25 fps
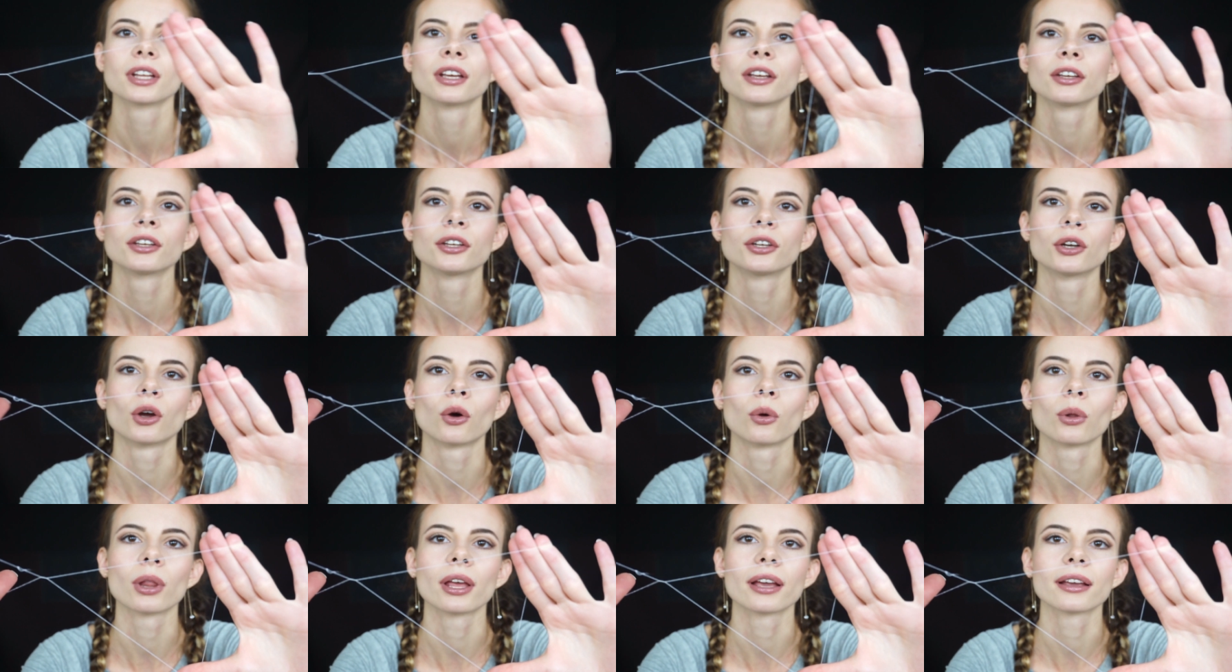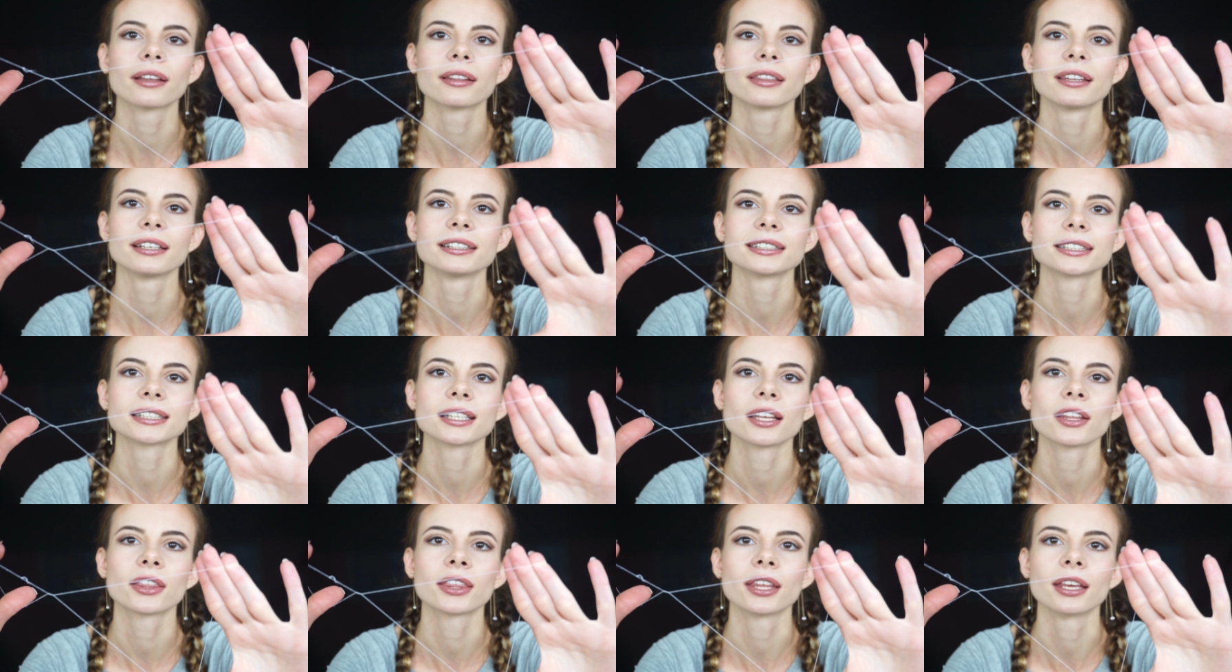you know, like this
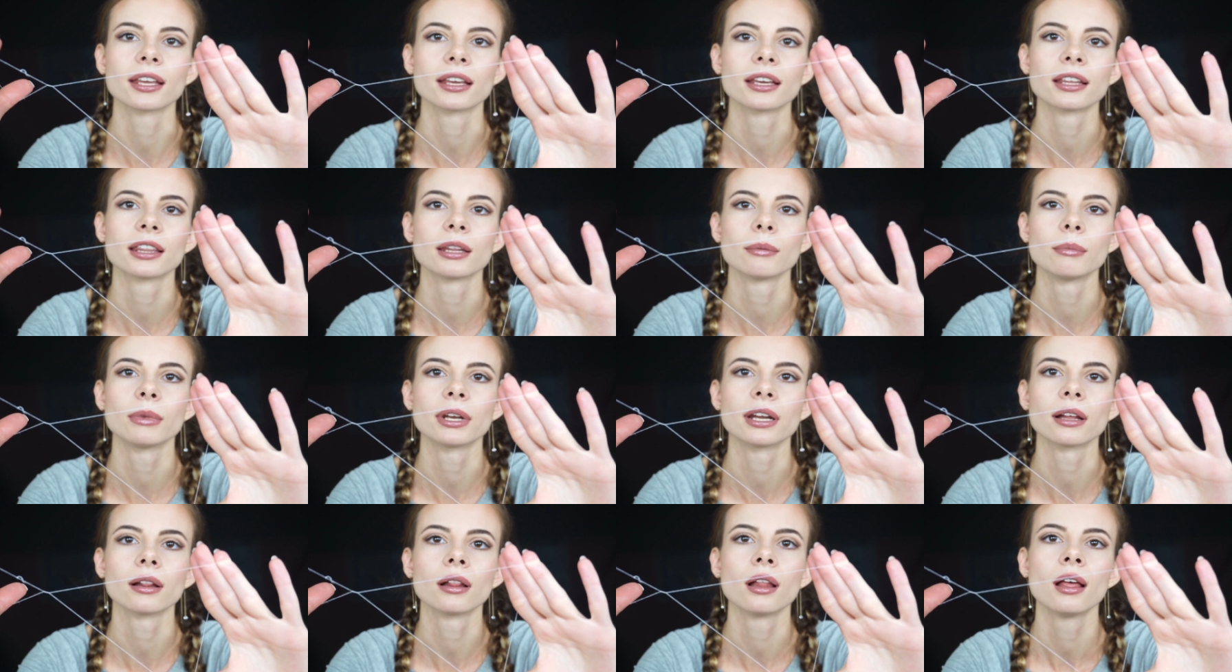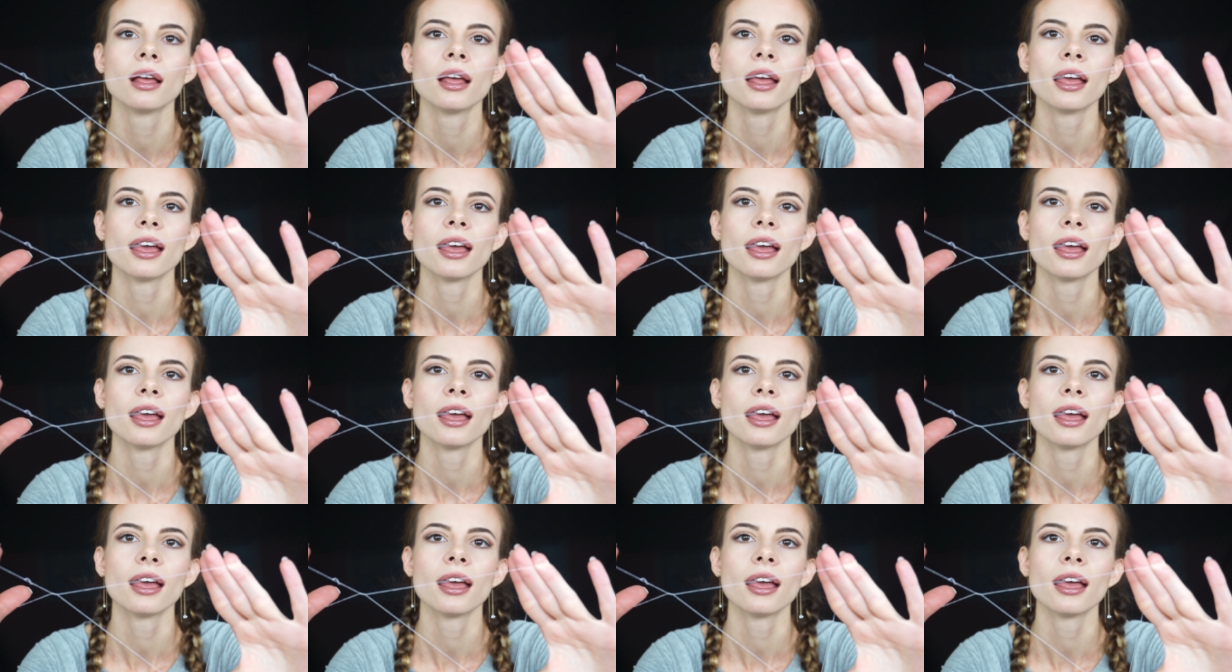thing in the middle.